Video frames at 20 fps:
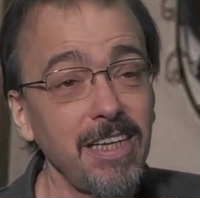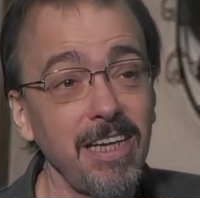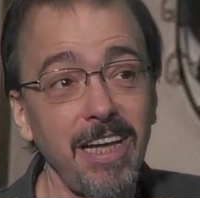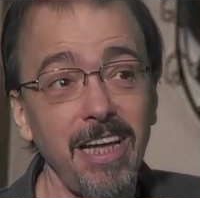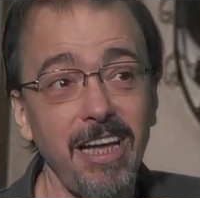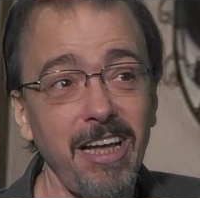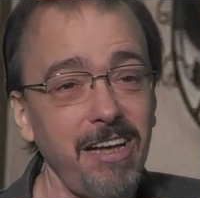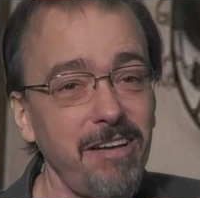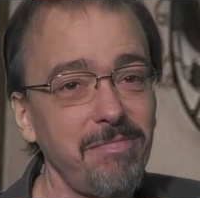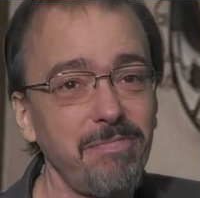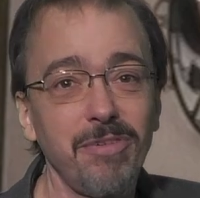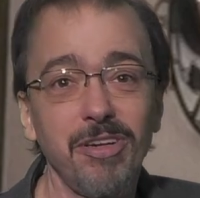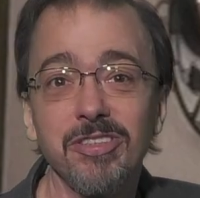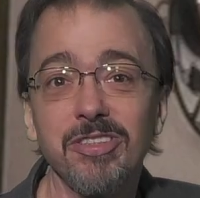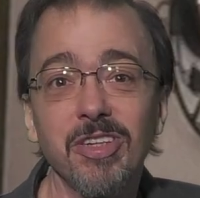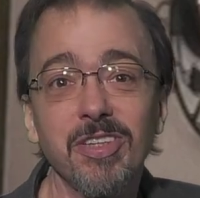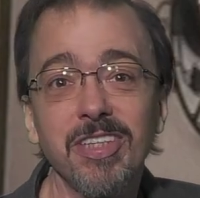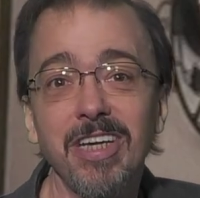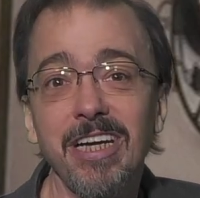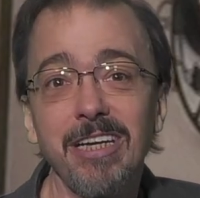And
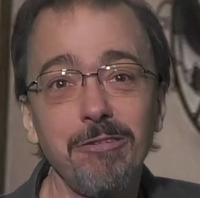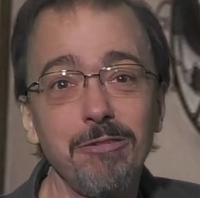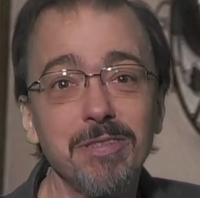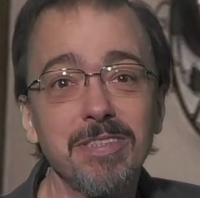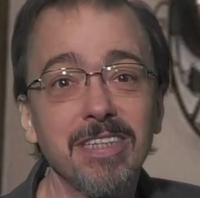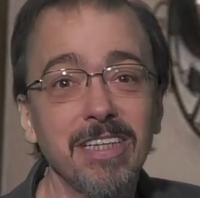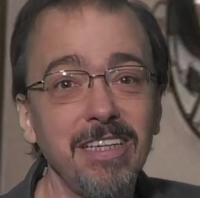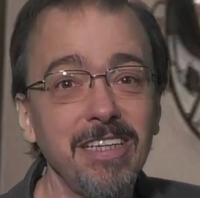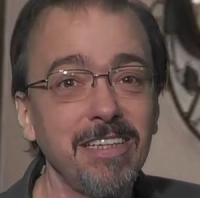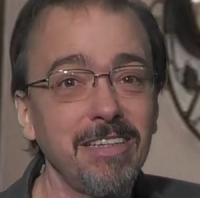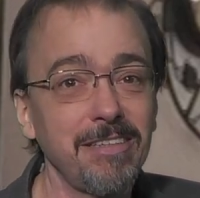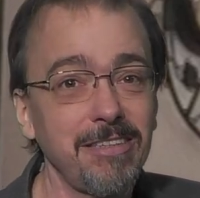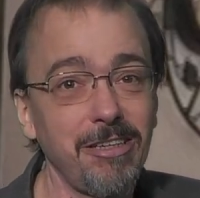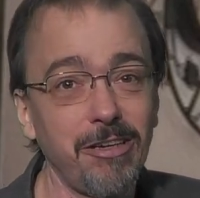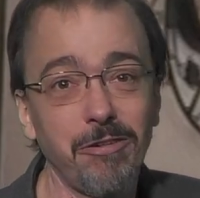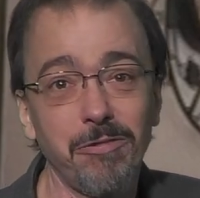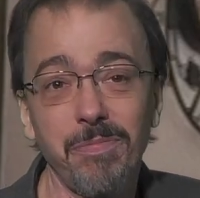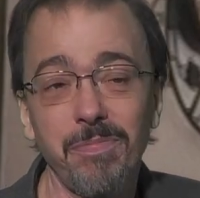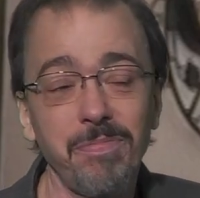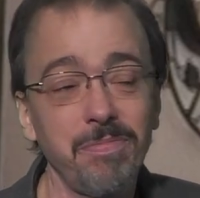Mojo thought he was going to, you know,